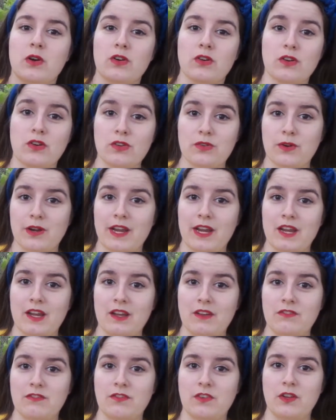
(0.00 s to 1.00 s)
Earl Grey
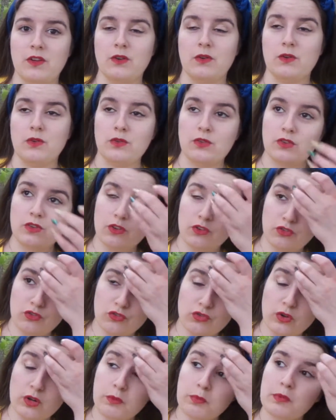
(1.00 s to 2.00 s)
infused
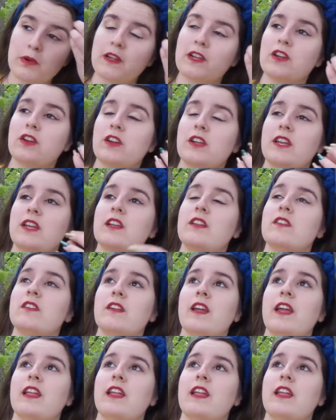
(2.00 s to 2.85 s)
shortbread cookies,